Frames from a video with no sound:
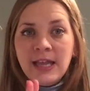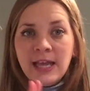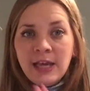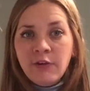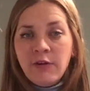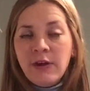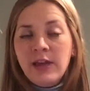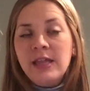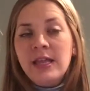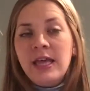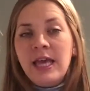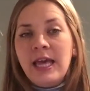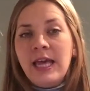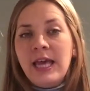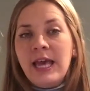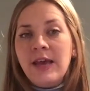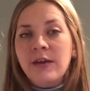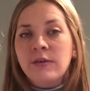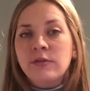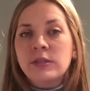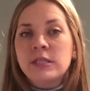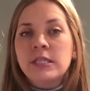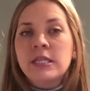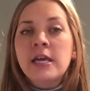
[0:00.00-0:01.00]
They create the
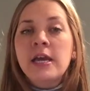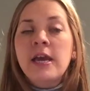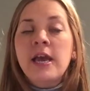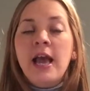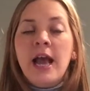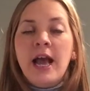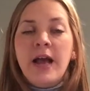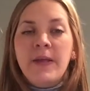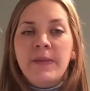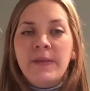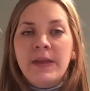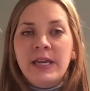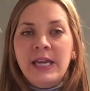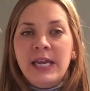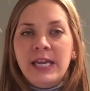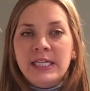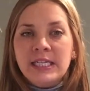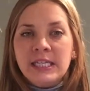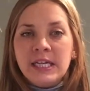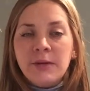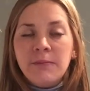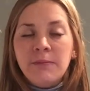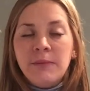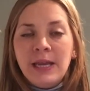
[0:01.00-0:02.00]
account and they need
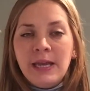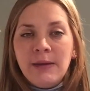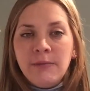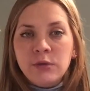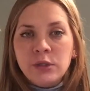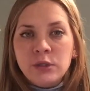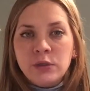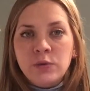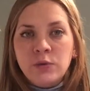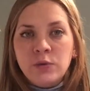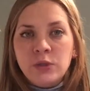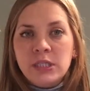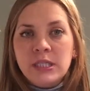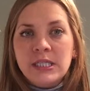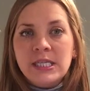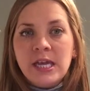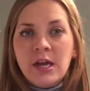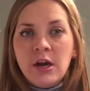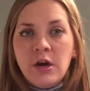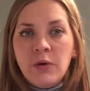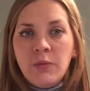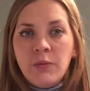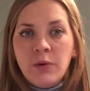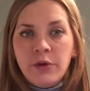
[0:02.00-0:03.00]
to complete what's called a
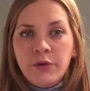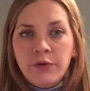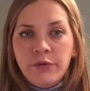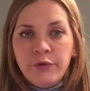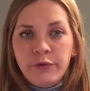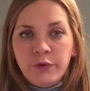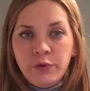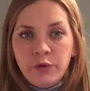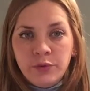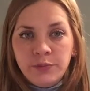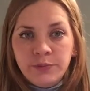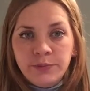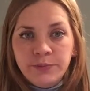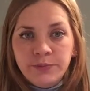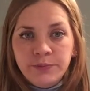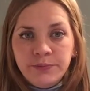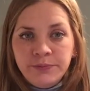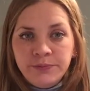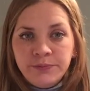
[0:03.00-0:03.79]
CR1 form.